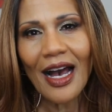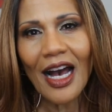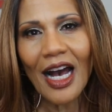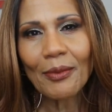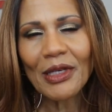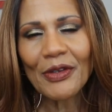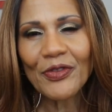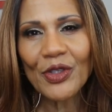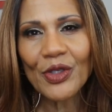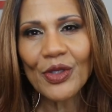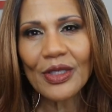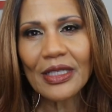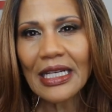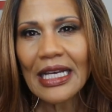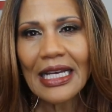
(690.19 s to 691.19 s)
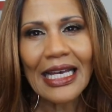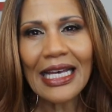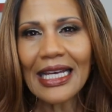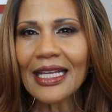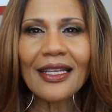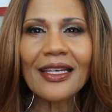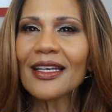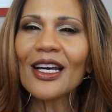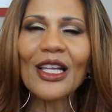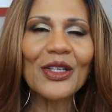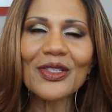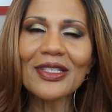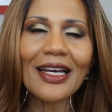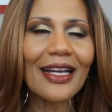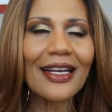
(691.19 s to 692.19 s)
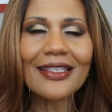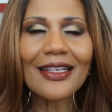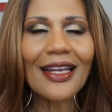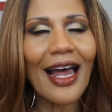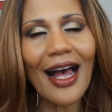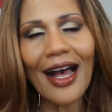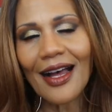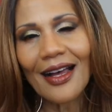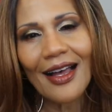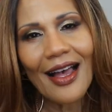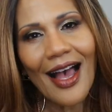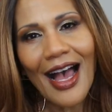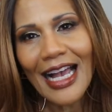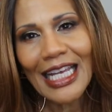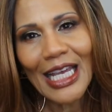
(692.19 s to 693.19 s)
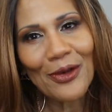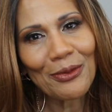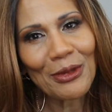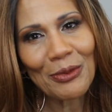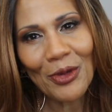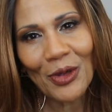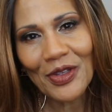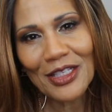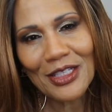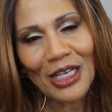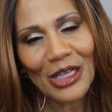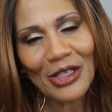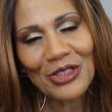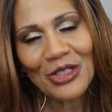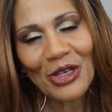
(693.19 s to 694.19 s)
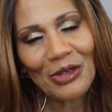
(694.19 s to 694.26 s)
Um, if you're, and, and, the colors, like I said, I, I can't remember all these colors.